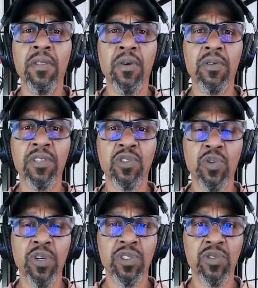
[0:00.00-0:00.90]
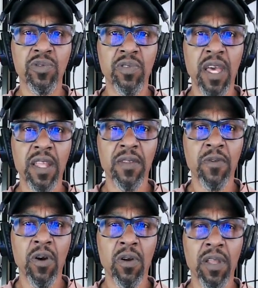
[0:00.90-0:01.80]
There are these creatures that
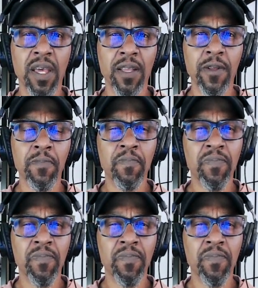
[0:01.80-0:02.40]
are like